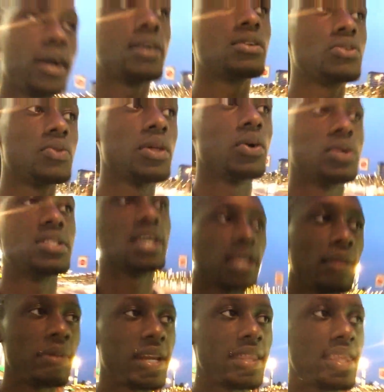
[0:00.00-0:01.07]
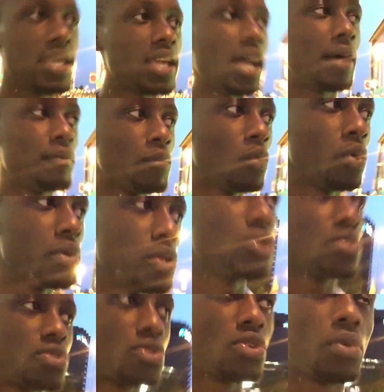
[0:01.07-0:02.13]
back to the hotel, but I think I'm going
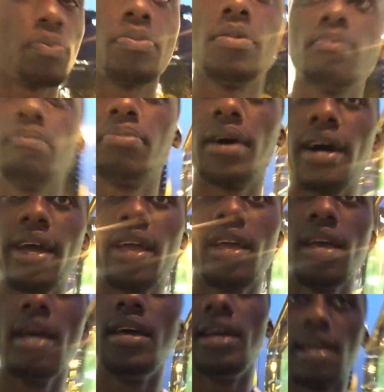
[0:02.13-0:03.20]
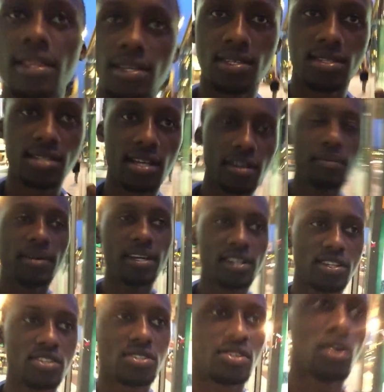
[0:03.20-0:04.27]
to stop by either
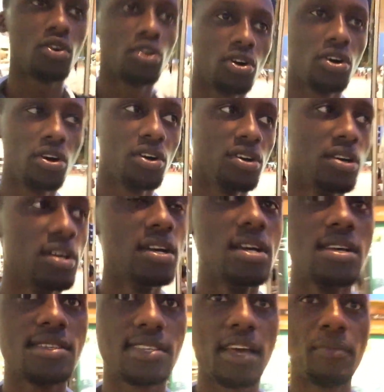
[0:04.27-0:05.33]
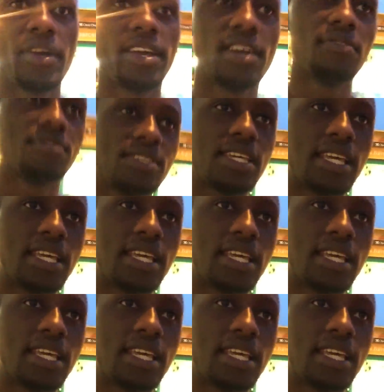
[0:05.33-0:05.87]
Starbucks or somewhere I've